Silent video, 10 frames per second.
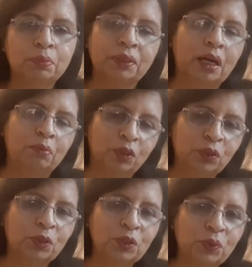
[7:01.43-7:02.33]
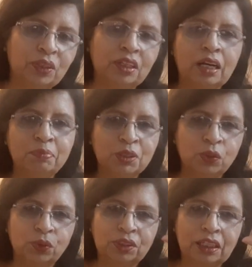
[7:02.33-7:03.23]
but I'm not going to do that. I'm just
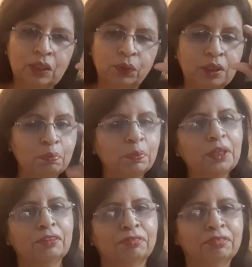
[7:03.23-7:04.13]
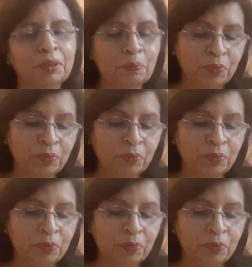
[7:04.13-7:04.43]
going to tell you in brief.